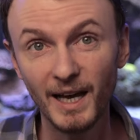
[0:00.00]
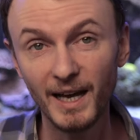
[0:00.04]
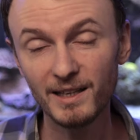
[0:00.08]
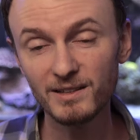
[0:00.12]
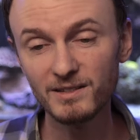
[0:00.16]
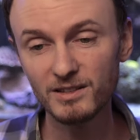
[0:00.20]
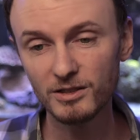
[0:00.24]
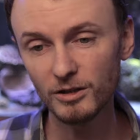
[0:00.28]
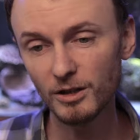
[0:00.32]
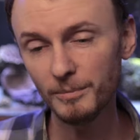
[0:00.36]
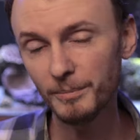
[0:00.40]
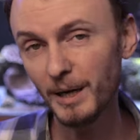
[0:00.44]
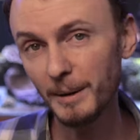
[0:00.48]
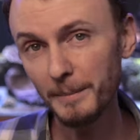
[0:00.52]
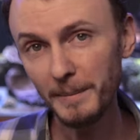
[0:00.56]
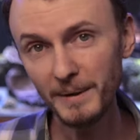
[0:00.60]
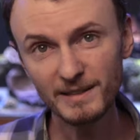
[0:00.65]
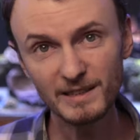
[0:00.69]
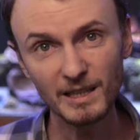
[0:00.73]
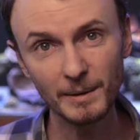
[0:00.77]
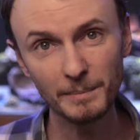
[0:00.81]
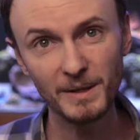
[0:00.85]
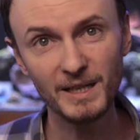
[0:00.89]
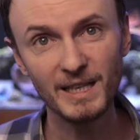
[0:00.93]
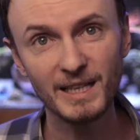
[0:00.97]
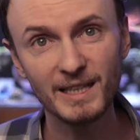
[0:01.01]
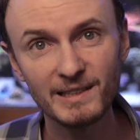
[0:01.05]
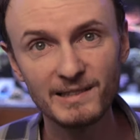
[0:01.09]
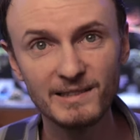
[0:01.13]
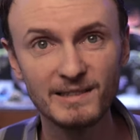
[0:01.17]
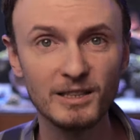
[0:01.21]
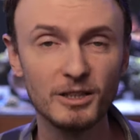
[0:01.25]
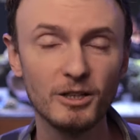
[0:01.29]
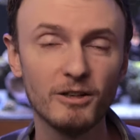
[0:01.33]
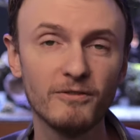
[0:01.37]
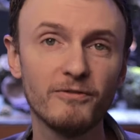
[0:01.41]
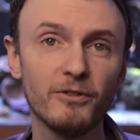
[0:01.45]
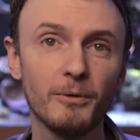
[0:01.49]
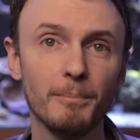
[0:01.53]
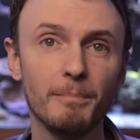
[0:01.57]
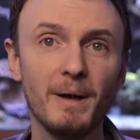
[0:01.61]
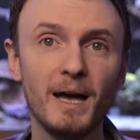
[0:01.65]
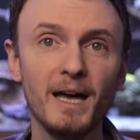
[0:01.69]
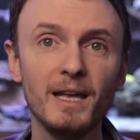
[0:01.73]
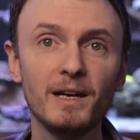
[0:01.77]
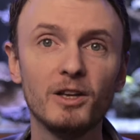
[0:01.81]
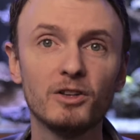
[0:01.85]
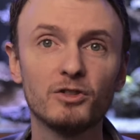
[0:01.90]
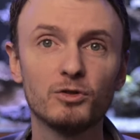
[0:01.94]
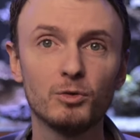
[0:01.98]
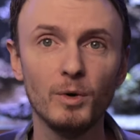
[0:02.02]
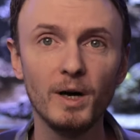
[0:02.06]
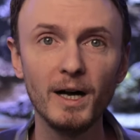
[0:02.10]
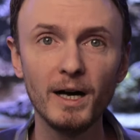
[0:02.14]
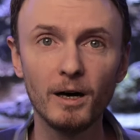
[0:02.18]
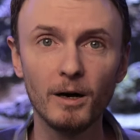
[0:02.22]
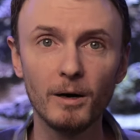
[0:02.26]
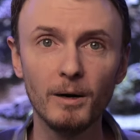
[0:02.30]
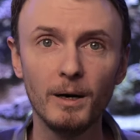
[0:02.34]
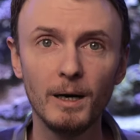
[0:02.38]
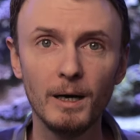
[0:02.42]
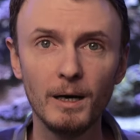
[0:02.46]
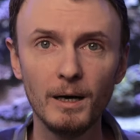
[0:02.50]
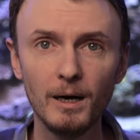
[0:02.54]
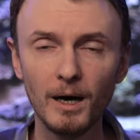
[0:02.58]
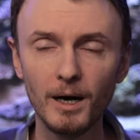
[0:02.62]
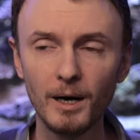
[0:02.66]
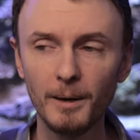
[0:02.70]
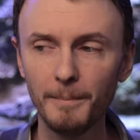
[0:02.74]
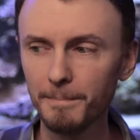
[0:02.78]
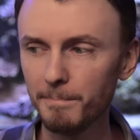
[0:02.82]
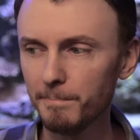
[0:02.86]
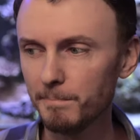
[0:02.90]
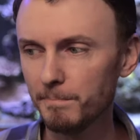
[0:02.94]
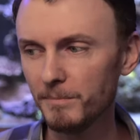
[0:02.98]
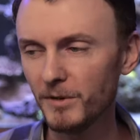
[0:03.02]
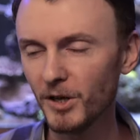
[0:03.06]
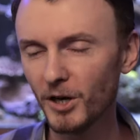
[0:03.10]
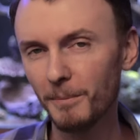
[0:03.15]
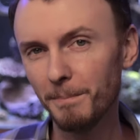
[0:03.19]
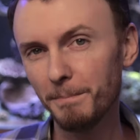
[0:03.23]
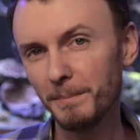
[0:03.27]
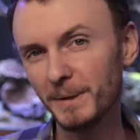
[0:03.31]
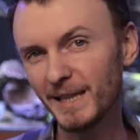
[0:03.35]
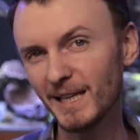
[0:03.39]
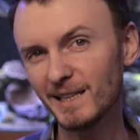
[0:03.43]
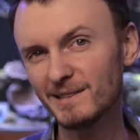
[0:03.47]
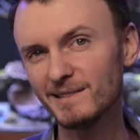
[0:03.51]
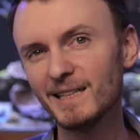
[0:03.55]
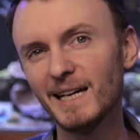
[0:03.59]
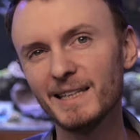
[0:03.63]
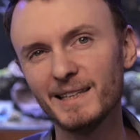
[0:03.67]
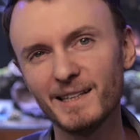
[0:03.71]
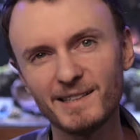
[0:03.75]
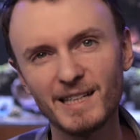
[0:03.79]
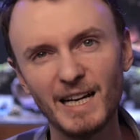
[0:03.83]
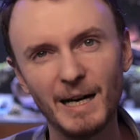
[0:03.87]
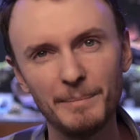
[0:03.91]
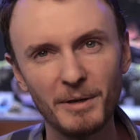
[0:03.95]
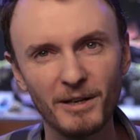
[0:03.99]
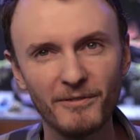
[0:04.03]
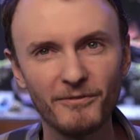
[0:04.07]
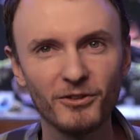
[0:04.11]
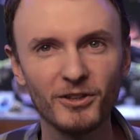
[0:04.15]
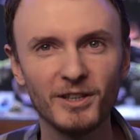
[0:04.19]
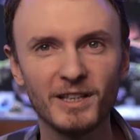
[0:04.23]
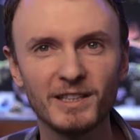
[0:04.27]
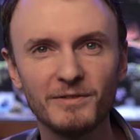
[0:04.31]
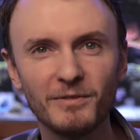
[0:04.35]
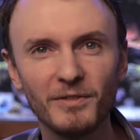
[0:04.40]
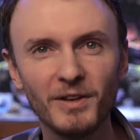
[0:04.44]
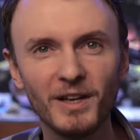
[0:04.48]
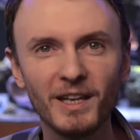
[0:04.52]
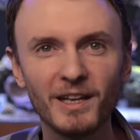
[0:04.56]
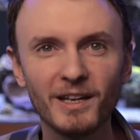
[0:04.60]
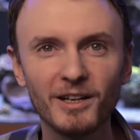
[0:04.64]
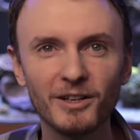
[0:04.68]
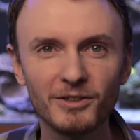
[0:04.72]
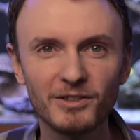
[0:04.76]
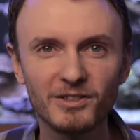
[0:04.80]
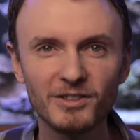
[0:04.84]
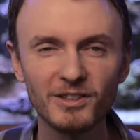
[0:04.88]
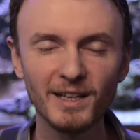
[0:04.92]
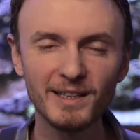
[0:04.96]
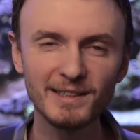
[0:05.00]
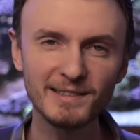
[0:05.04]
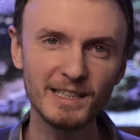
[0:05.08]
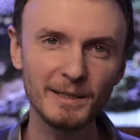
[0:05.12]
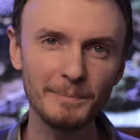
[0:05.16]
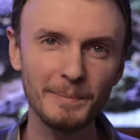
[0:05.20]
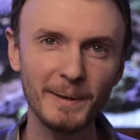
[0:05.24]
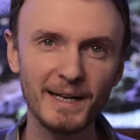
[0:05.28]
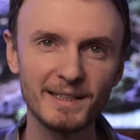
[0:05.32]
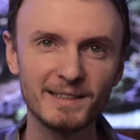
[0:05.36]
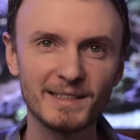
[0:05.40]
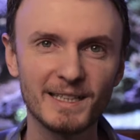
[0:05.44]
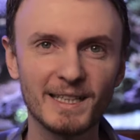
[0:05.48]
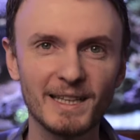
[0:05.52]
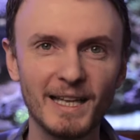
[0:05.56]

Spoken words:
and so it might be something to consider for men as well. But that's not the topic for this video, so let's get back to